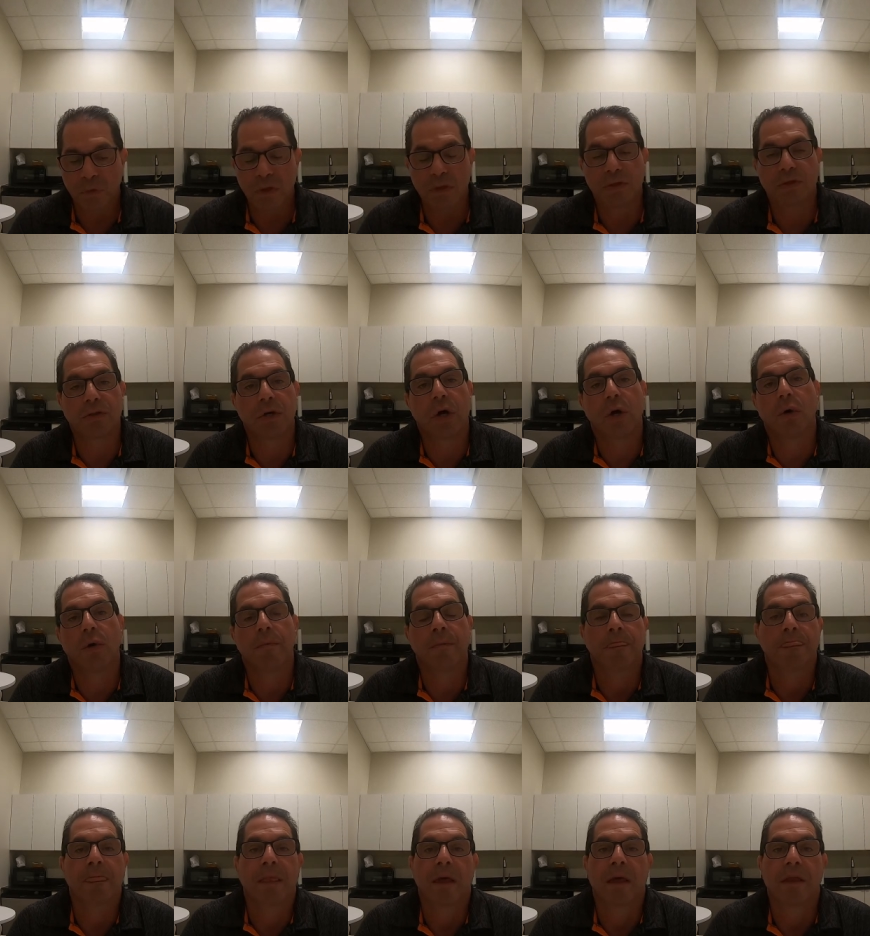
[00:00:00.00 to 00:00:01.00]
So
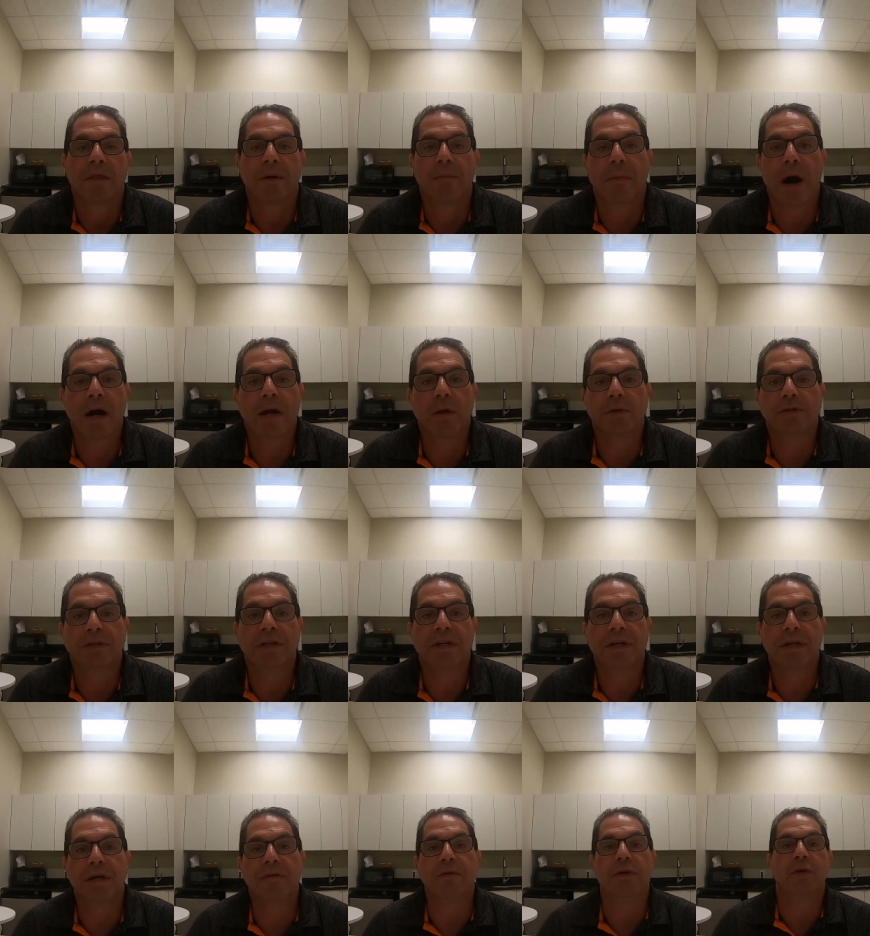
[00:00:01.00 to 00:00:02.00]
the mono is gonna
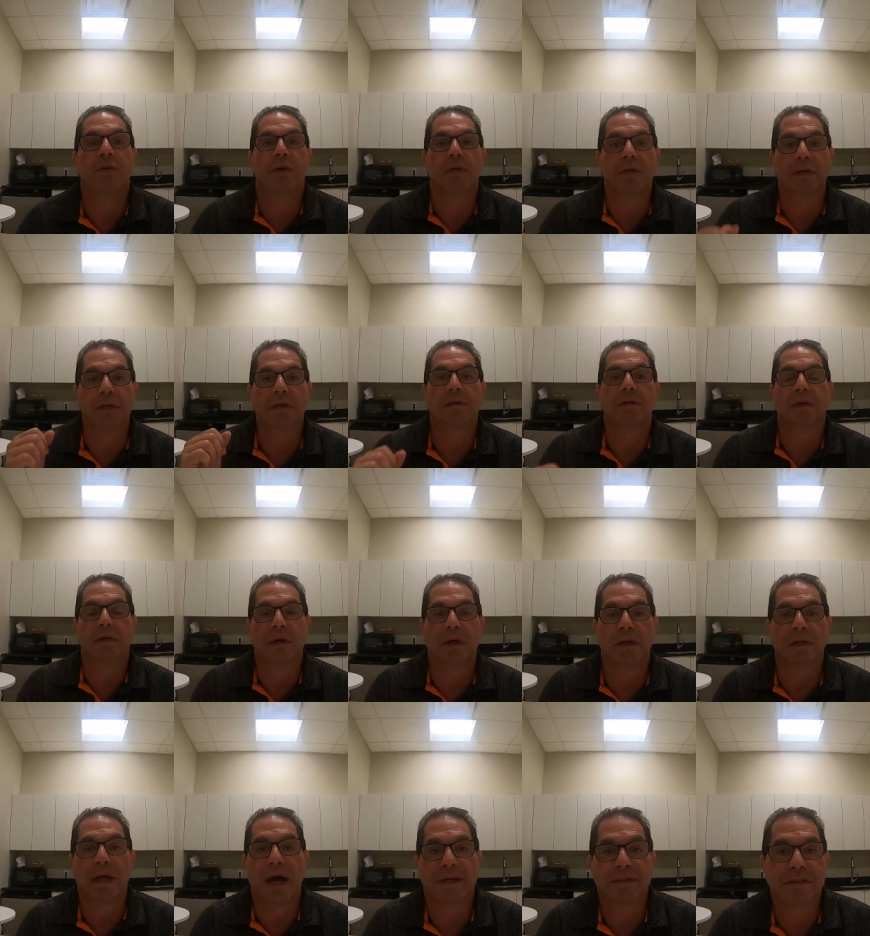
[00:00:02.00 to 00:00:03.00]
give you a little
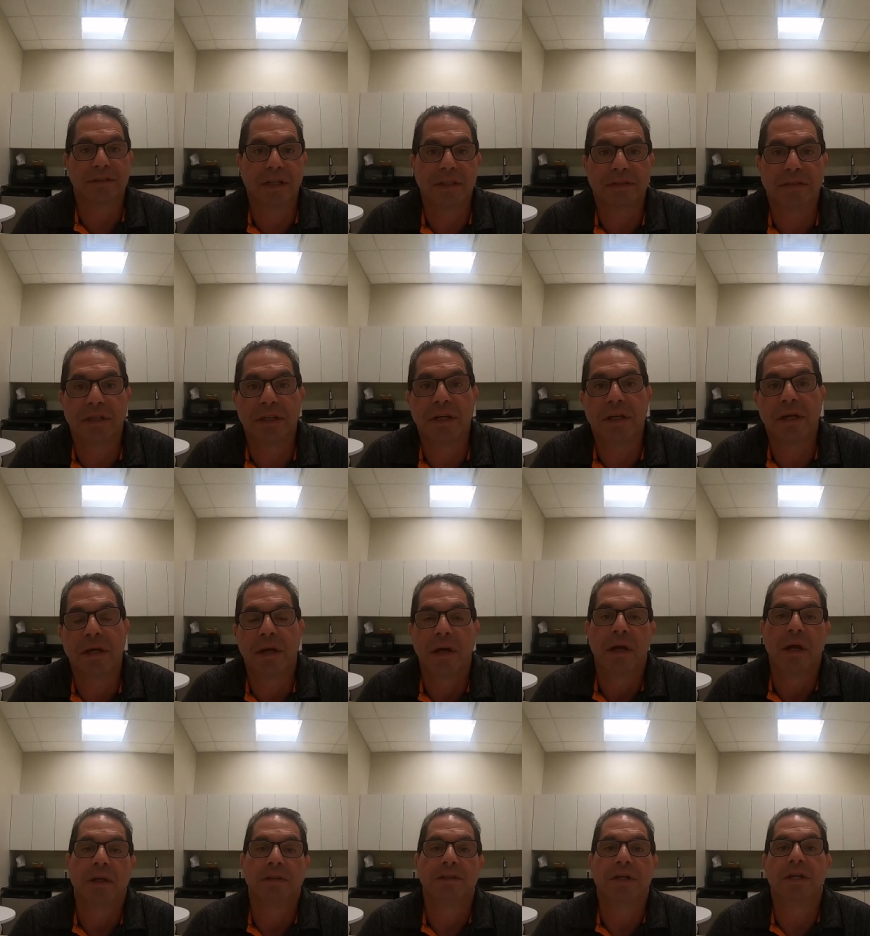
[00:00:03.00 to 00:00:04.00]
elasticity.
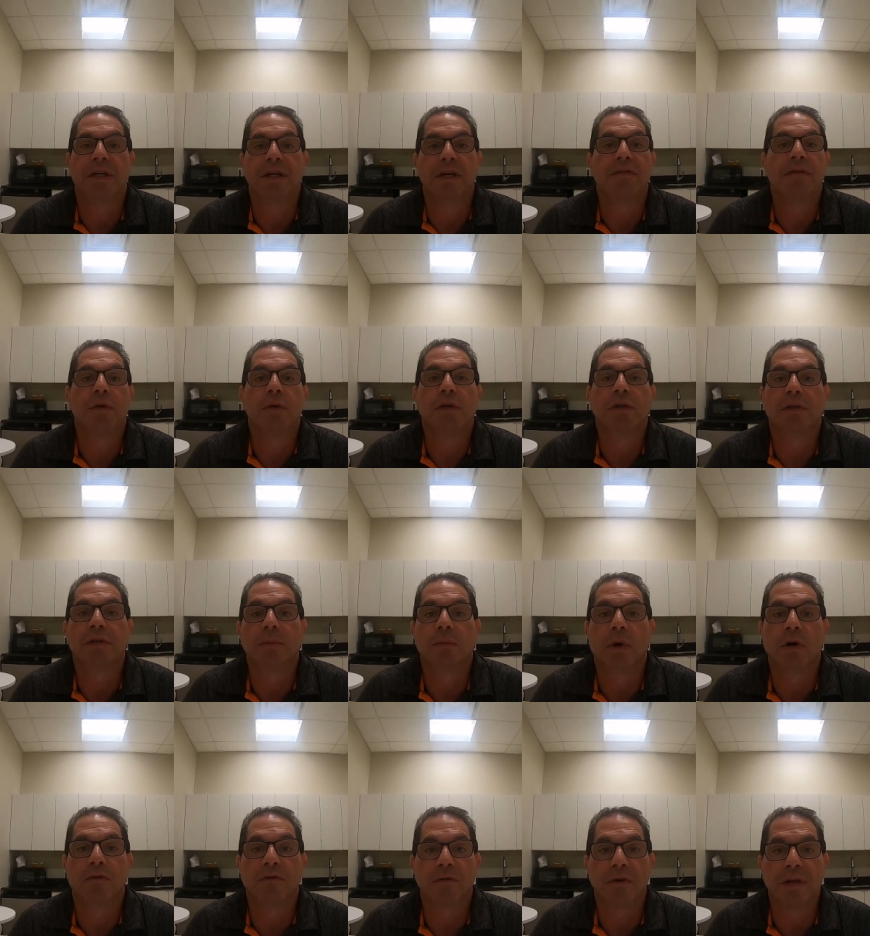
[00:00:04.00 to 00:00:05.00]
It's going to give you a little
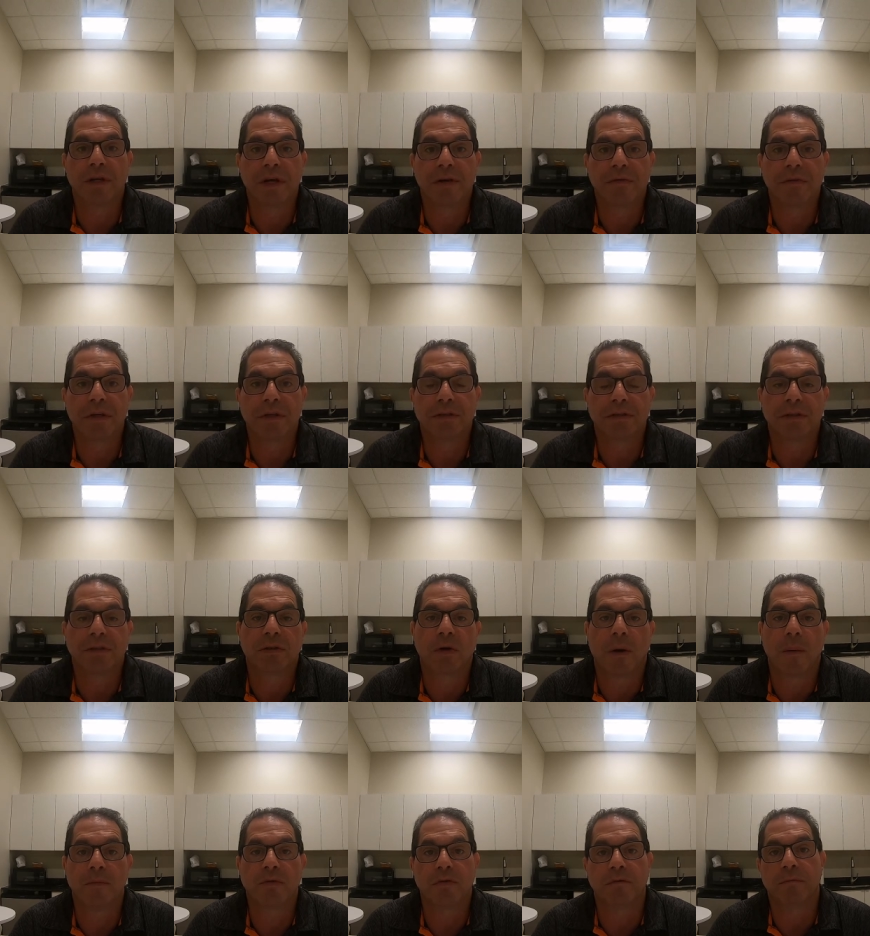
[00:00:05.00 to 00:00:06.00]
more forgiveness in
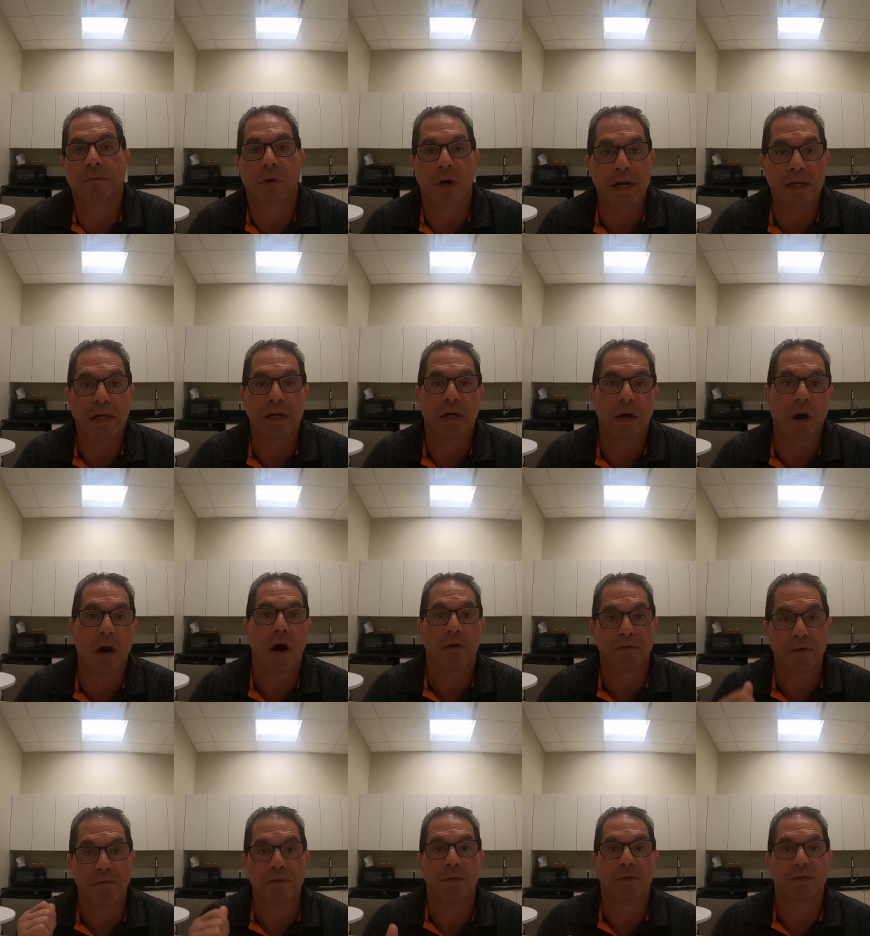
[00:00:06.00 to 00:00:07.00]
terms of breaking
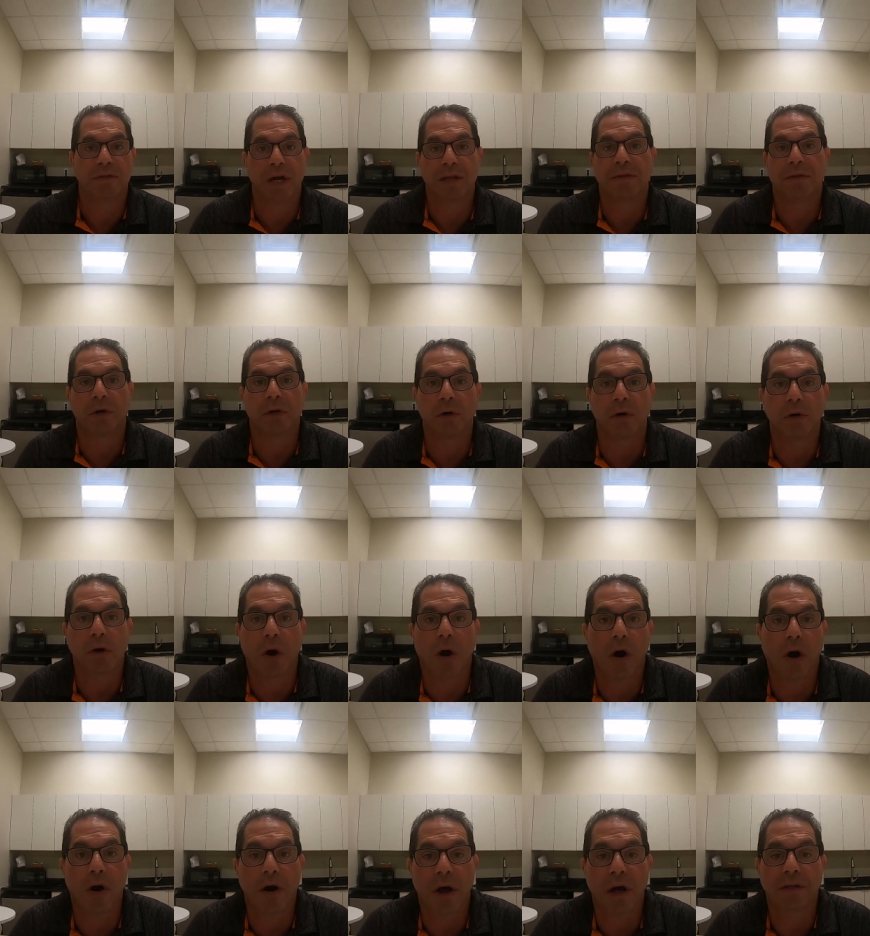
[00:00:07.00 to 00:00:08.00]
off if you set the hook
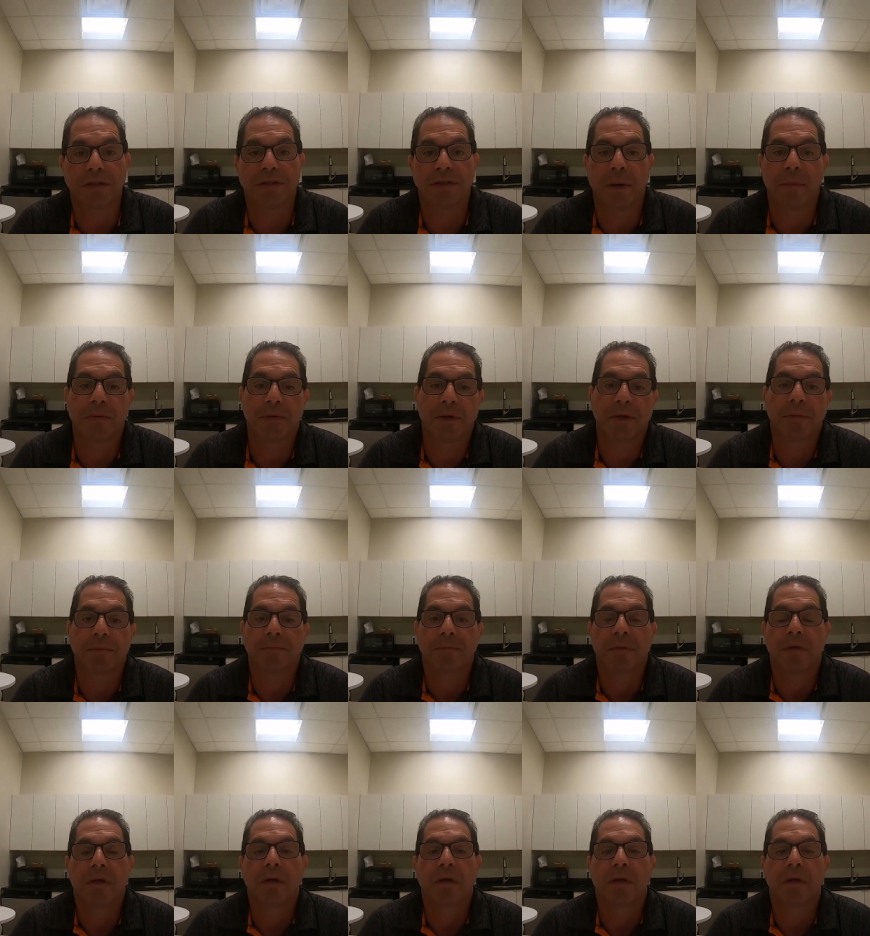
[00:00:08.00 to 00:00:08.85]
hard on something.